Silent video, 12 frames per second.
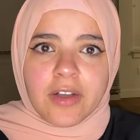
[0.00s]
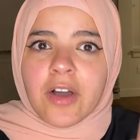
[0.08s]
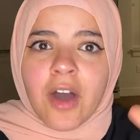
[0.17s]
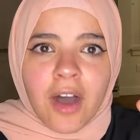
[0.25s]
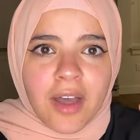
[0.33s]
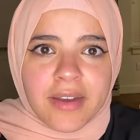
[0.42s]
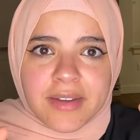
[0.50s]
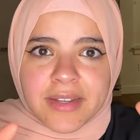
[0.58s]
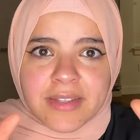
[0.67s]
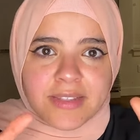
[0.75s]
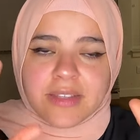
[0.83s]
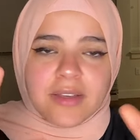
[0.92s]
God
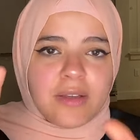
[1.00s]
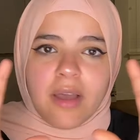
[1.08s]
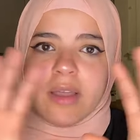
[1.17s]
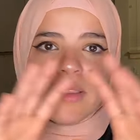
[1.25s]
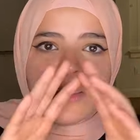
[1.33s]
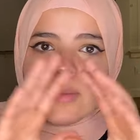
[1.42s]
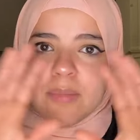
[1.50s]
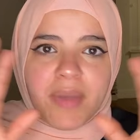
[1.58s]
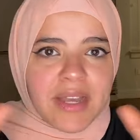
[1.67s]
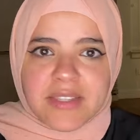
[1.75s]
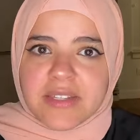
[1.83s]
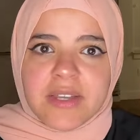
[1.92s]
is uh, the
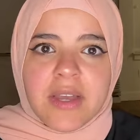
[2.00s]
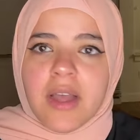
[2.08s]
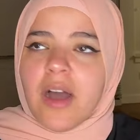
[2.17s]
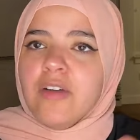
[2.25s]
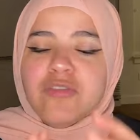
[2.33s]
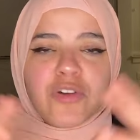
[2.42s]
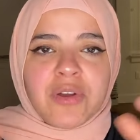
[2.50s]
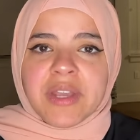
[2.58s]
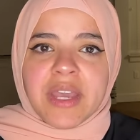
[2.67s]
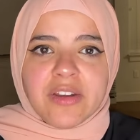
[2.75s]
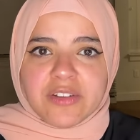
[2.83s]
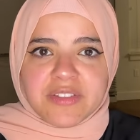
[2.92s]
best of
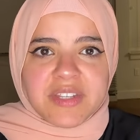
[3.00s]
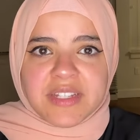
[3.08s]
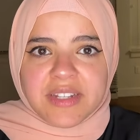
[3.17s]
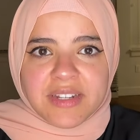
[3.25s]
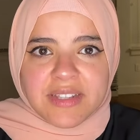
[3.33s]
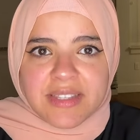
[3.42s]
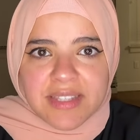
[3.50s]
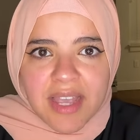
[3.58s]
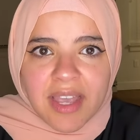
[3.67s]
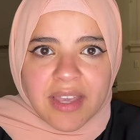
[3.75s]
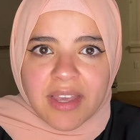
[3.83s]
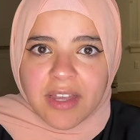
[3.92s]
creators. He didn't
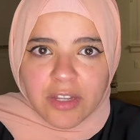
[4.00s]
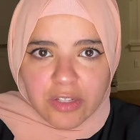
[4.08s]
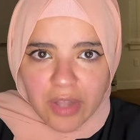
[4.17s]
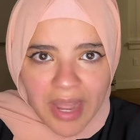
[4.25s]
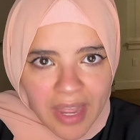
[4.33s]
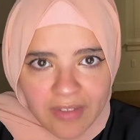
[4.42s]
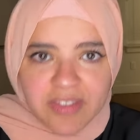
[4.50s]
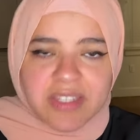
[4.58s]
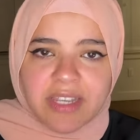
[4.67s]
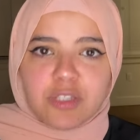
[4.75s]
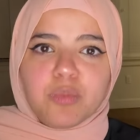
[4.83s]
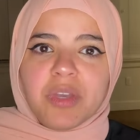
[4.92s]
say have
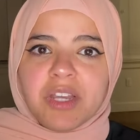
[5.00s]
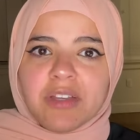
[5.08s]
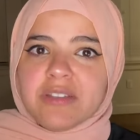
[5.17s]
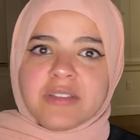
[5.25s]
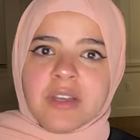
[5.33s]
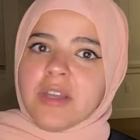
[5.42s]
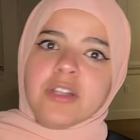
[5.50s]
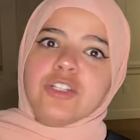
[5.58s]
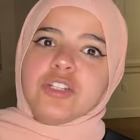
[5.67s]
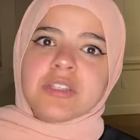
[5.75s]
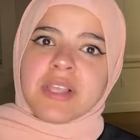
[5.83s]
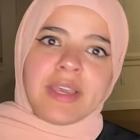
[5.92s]
sex because
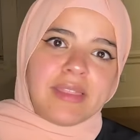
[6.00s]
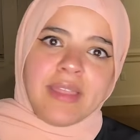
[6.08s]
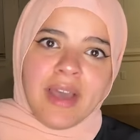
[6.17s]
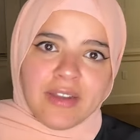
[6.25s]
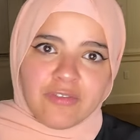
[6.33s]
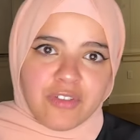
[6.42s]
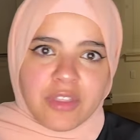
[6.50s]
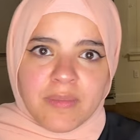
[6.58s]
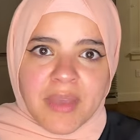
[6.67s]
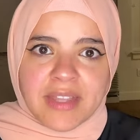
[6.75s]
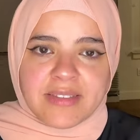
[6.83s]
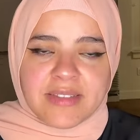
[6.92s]
just like that for the
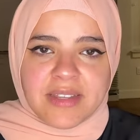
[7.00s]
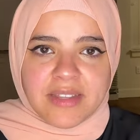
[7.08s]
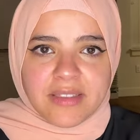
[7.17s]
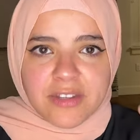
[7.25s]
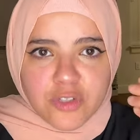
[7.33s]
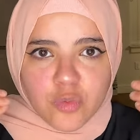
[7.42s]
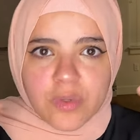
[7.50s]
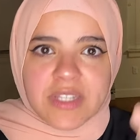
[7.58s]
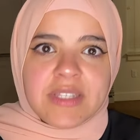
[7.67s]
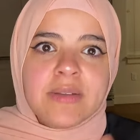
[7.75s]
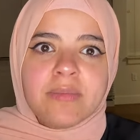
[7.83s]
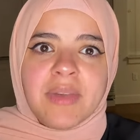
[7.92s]
man's need. There's
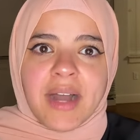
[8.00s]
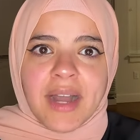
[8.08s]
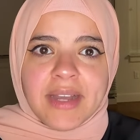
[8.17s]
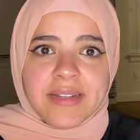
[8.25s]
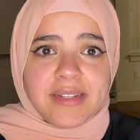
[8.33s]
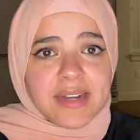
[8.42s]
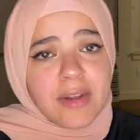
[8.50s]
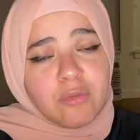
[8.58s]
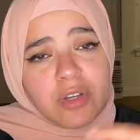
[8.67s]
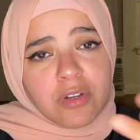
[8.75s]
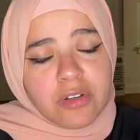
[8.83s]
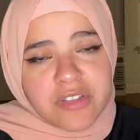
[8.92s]
wisdom behind it. And
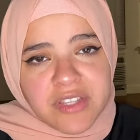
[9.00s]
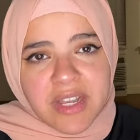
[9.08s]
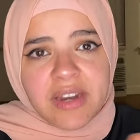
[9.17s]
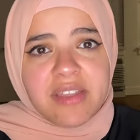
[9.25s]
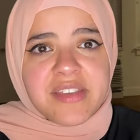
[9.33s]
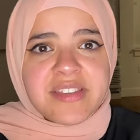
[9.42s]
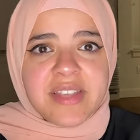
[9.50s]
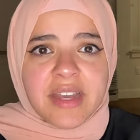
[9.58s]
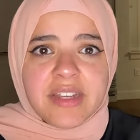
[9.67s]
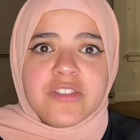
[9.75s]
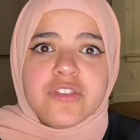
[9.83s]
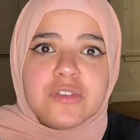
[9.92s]
when you go study the
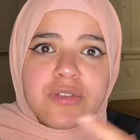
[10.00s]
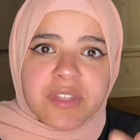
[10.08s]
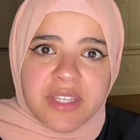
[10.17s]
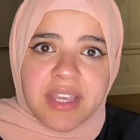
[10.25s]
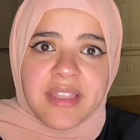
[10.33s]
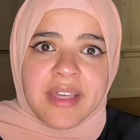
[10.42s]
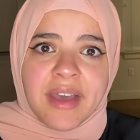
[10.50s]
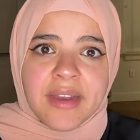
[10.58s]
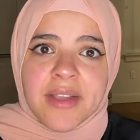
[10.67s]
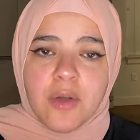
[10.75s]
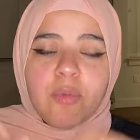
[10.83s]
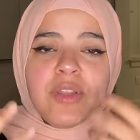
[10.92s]
science, you see
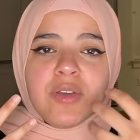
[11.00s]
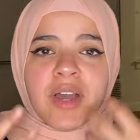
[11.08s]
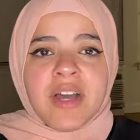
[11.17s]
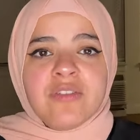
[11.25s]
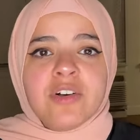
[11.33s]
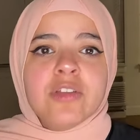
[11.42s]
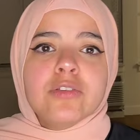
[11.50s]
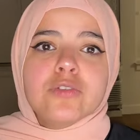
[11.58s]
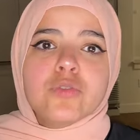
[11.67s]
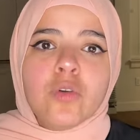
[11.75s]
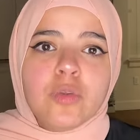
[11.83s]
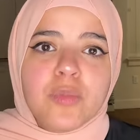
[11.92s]
that. When you have all
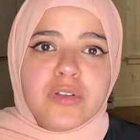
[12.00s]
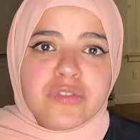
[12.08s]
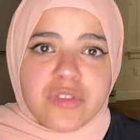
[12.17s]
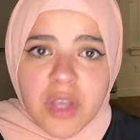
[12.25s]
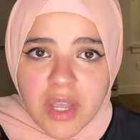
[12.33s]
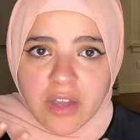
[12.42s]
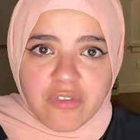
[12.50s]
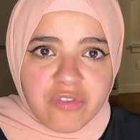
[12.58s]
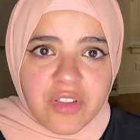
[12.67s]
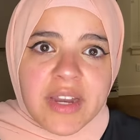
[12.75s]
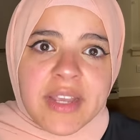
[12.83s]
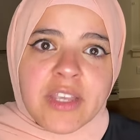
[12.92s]
those hormones
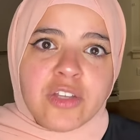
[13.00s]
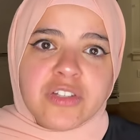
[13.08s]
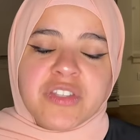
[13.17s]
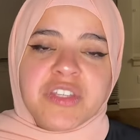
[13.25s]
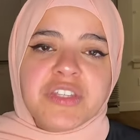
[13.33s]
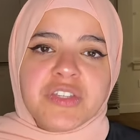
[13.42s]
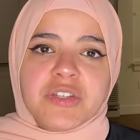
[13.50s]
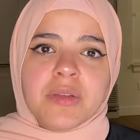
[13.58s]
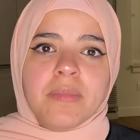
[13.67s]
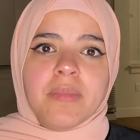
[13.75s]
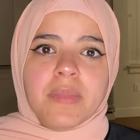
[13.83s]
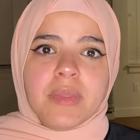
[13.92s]
flooding your
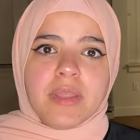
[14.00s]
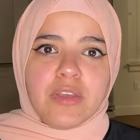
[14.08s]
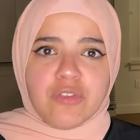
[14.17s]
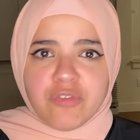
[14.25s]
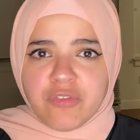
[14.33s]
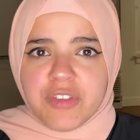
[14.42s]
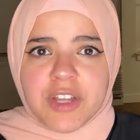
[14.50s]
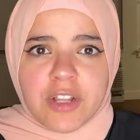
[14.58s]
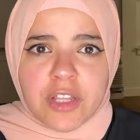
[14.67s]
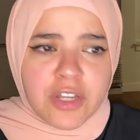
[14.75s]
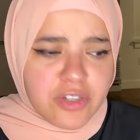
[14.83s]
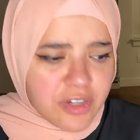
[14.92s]
system, you
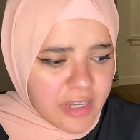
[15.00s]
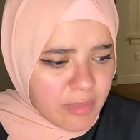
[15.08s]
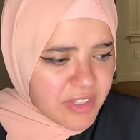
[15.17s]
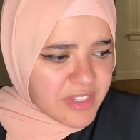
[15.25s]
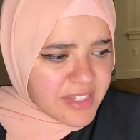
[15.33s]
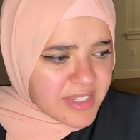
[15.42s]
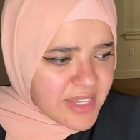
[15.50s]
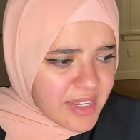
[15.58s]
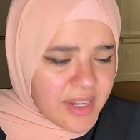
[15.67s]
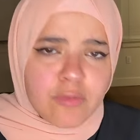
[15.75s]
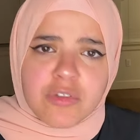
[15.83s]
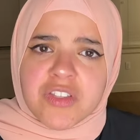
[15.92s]
feel good. You're able to
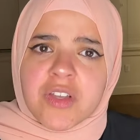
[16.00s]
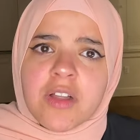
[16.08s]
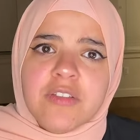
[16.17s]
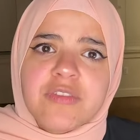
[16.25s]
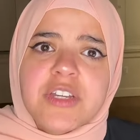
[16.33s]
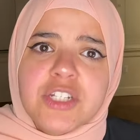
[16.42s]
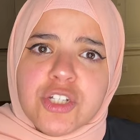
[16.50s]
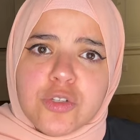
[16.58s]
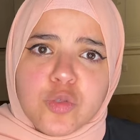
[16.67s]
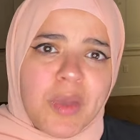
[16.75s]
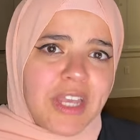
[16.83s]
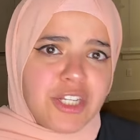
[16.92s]
sit and resolve
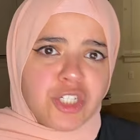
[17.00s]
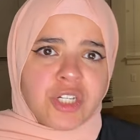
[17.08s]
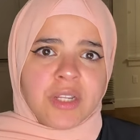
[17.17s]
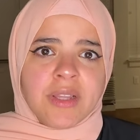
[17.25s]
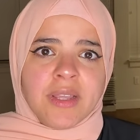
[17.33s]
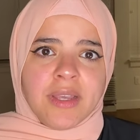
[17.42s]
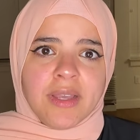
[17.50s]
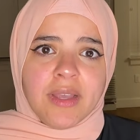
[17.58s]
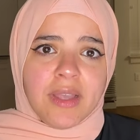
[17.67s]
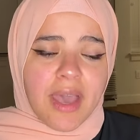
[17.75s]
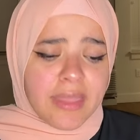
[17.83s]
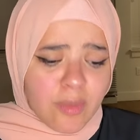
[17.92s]
issues patiently.
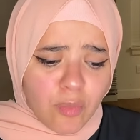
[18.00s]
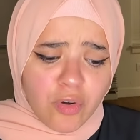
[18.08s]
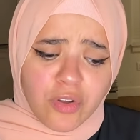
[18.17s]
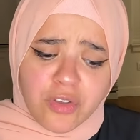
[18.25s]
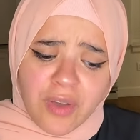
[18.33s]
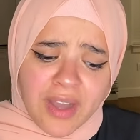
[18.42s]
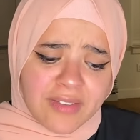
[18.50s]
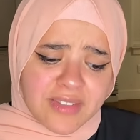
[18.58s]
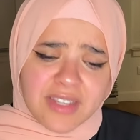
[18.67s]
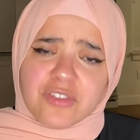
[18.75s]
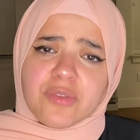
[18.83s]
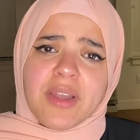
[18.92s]
And the more you have
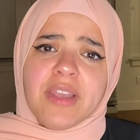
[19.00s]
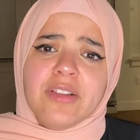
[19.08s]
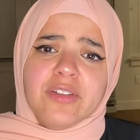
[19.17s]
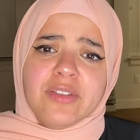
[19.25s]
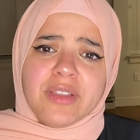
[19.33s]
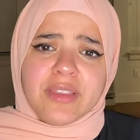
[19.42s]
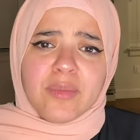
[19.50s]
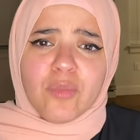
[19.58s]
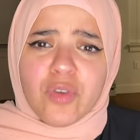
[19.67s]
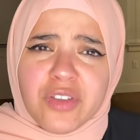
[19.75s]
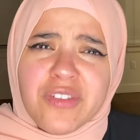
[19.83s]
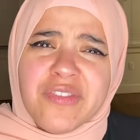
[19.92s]
sex regularly, the
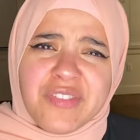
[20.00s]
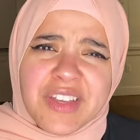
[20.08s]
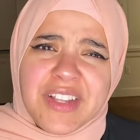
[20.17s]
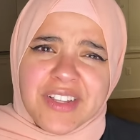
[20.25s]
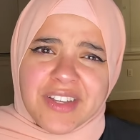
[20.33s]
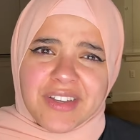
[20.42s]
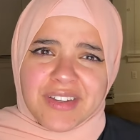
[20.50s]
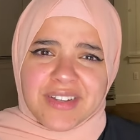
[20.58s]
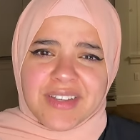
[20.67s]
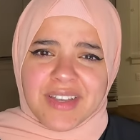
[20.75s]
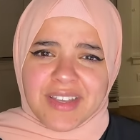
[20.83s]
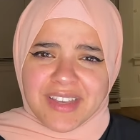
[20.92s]
more you'll feel
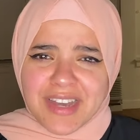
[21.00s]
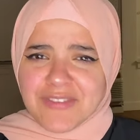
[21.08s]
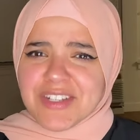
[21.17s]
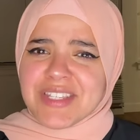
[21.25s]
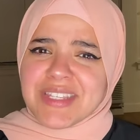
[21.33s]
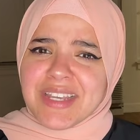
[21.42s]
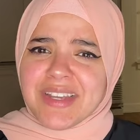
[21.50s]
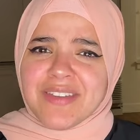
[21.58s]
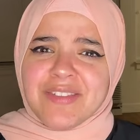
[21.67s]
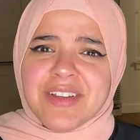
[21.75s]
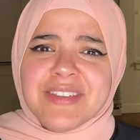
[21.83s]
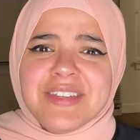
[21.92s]
good. You ever see,
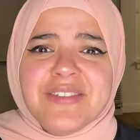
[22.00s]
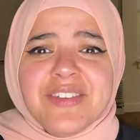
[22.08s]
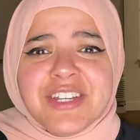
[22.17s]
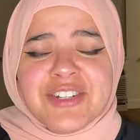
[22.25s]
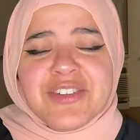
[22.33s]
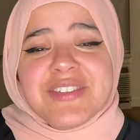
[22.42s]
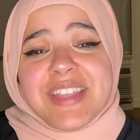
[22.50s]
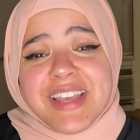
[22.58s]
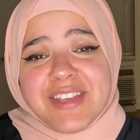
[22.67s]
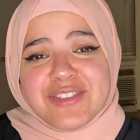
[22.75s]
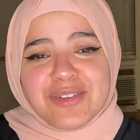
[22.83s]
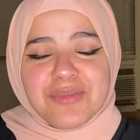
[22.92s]
even on TV shows,
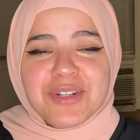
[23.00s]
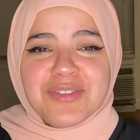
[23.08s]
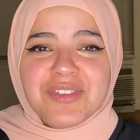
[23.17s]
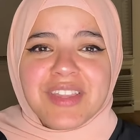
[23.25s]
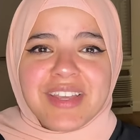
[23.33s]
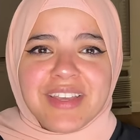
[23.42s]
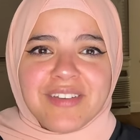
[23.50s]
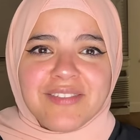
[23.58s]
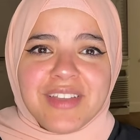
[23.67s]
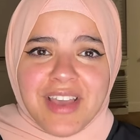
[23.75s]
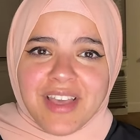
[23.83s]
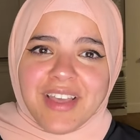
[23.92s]
thank you so much for the
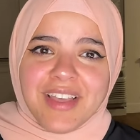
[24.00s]
gift.